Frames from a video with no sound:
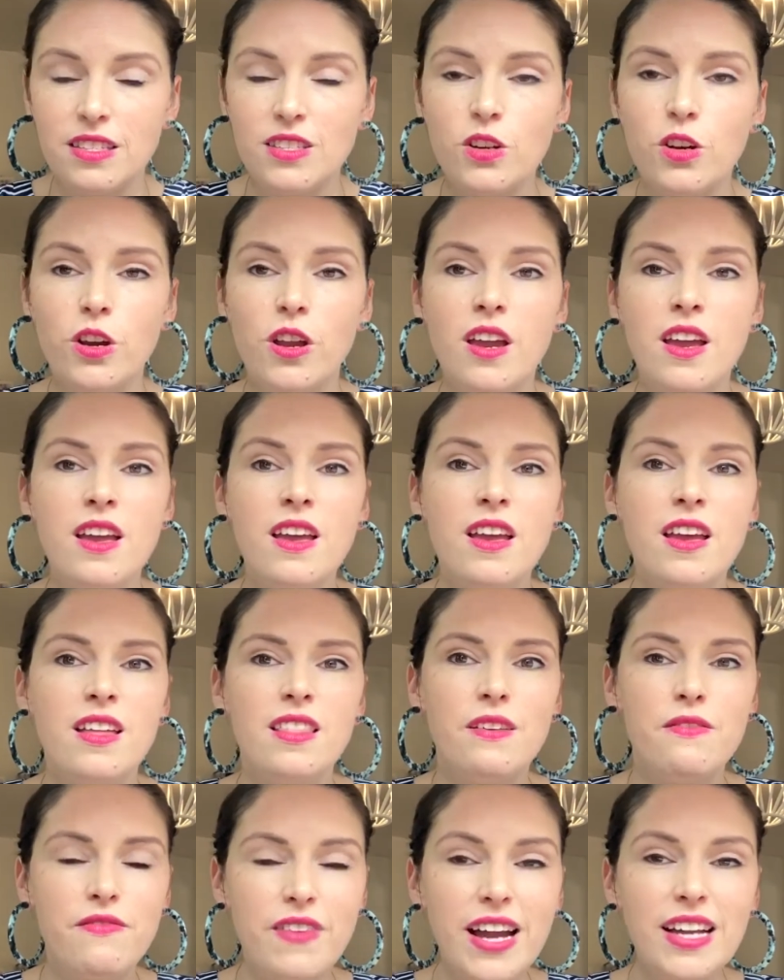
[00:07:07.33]
So
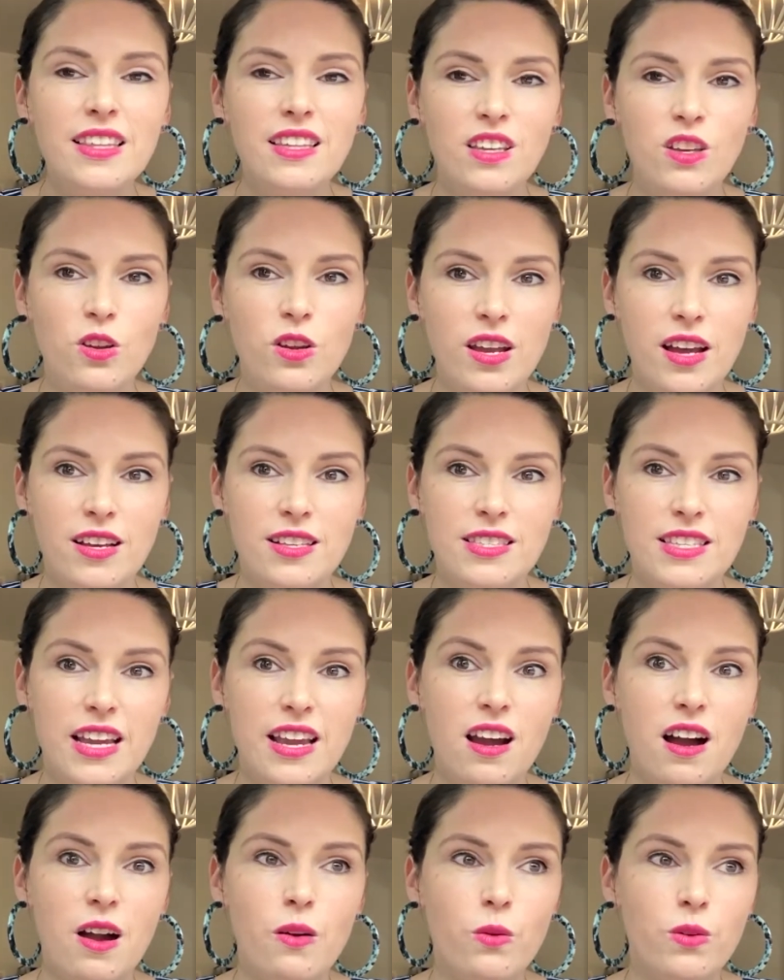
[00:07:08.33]
the fact that you can't say,
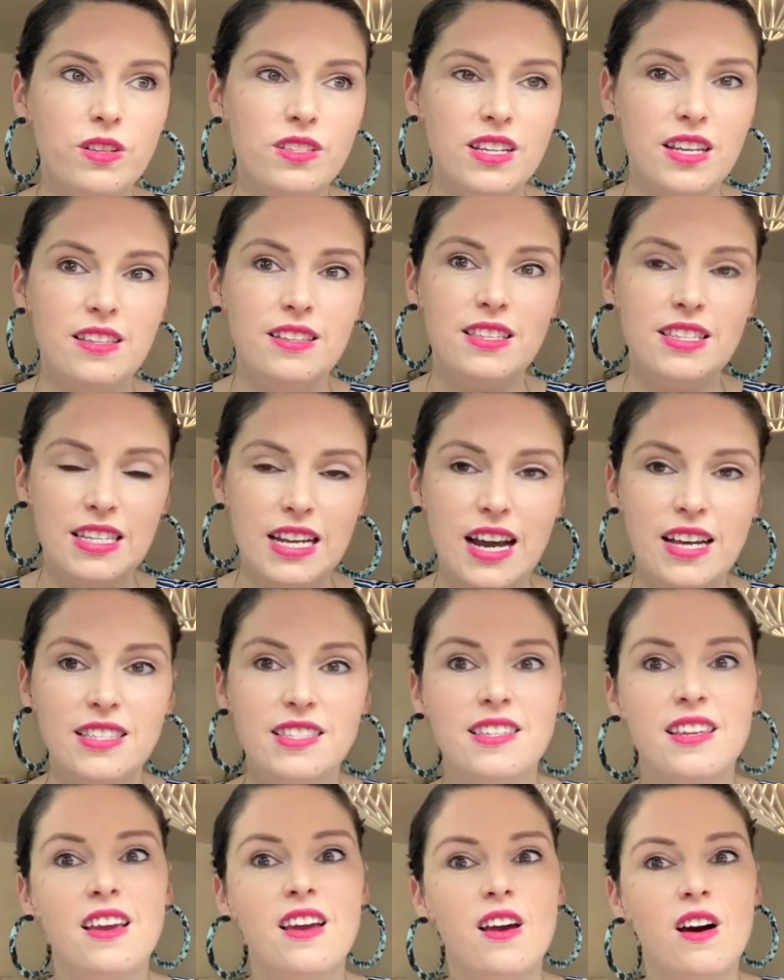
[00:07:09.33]
I want to see the
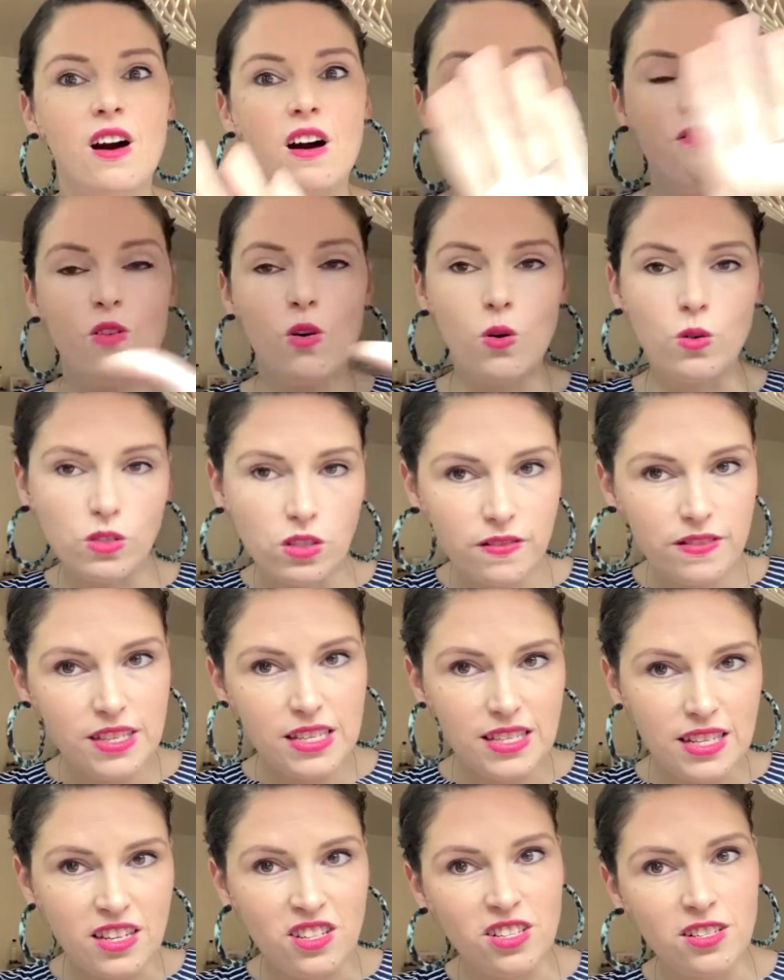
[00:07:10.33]
stats of all of the
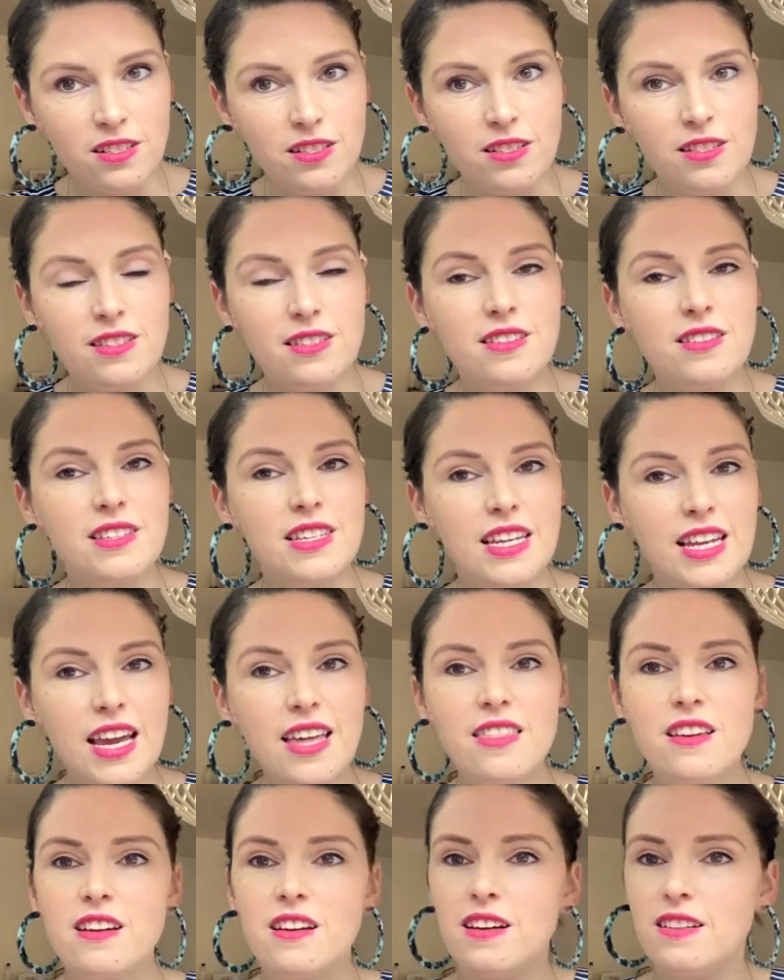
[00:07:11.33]
sessions
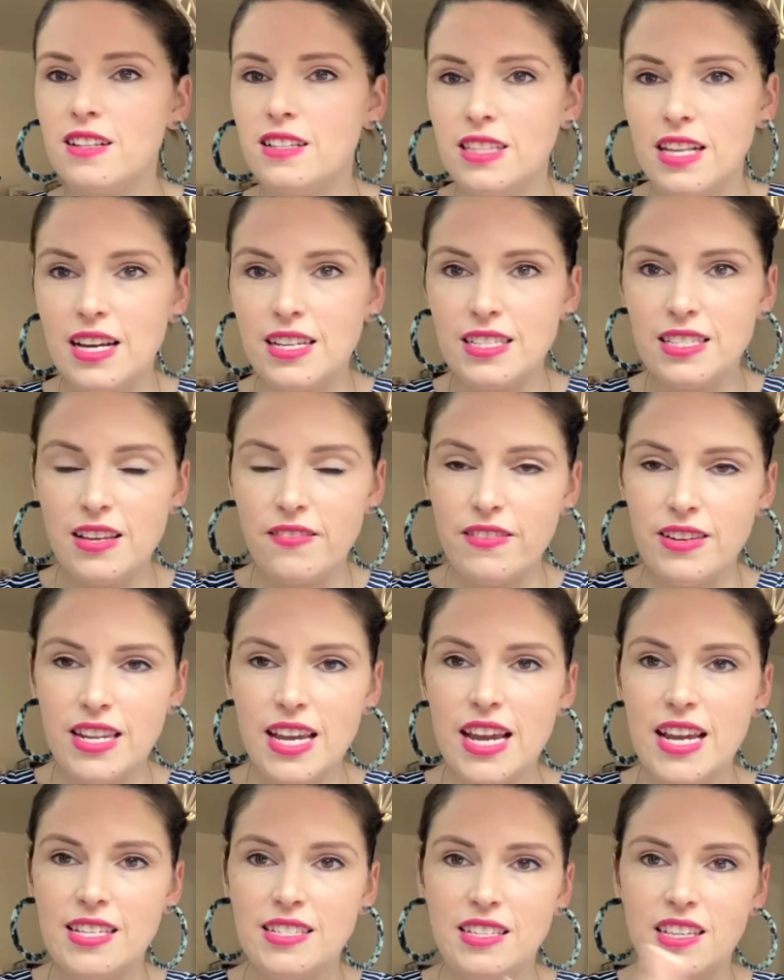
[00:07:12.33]
together in the last seven
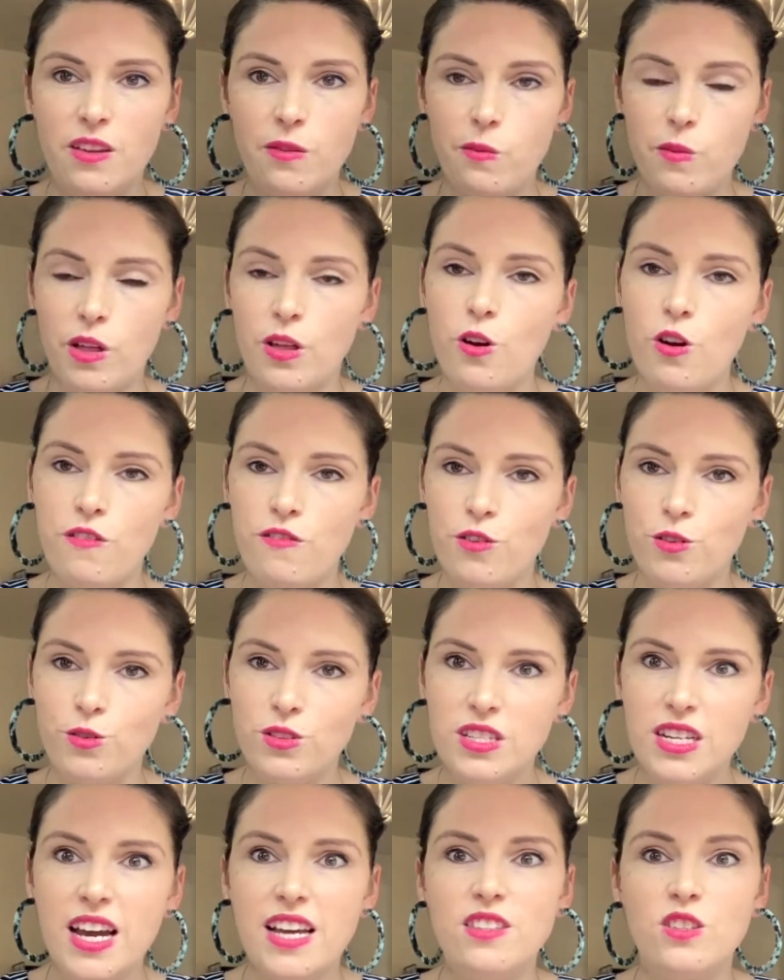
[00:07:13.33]
days and give them my overall
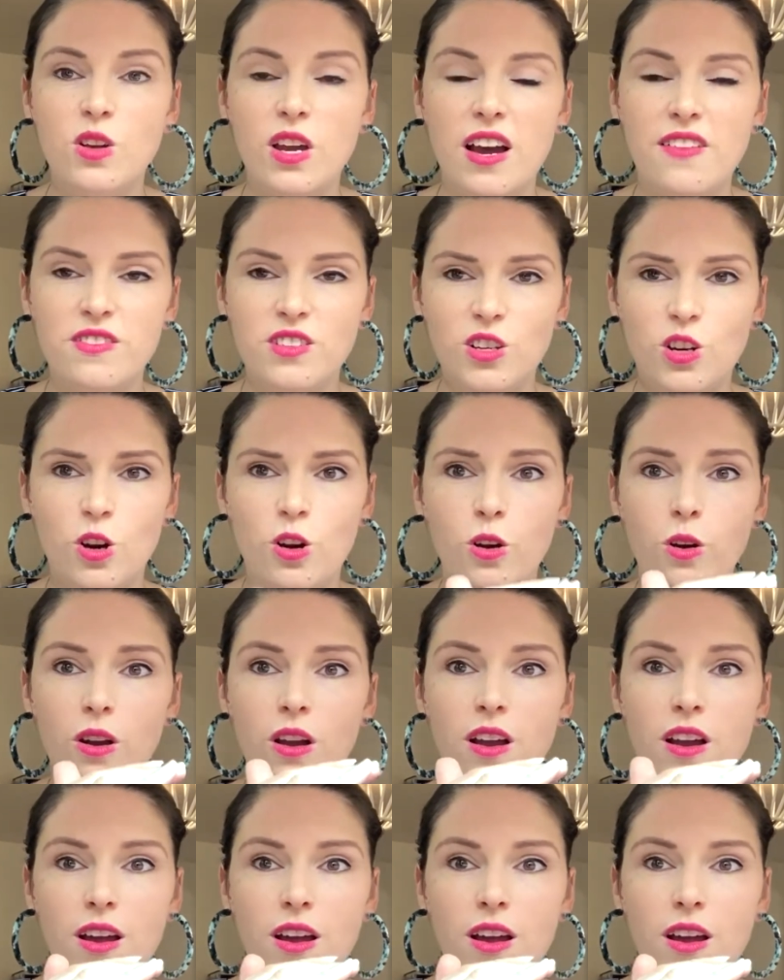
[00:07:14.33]
stats, you have to go